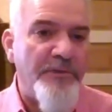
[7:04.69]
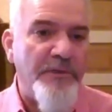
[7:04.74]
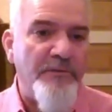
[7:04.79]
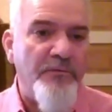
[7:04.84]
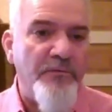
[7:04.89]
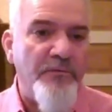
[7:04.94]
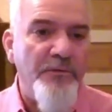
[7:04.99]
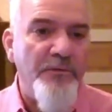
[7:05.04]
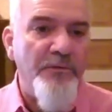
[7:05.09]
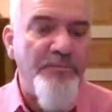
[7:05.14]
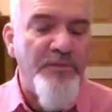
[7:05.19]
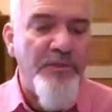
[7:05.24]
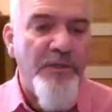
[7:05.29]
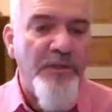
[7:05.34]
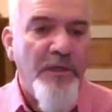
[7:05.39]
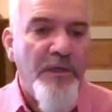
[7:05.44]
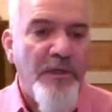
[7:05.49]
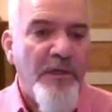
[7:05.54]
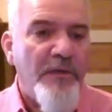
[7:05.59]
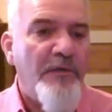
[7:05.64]
and groups
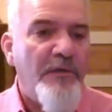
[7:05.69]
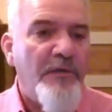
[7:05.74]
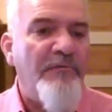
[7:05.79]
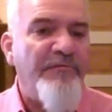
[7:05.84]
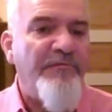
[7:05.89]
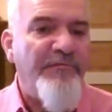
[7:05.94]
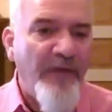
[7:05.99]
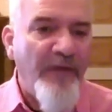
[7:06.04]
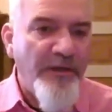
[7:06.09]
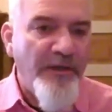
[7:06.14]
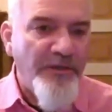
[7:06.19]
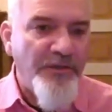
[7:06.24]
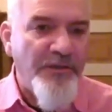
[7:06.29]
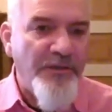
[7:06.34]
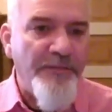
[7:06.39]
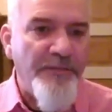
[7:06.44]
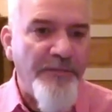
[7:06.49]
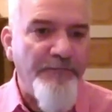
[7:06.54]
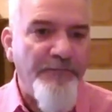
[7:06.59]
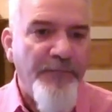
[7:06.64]
could
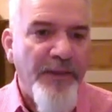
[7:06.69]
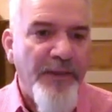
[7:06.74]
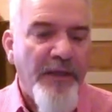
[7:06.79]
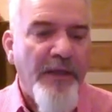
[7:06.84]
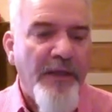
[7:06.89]
function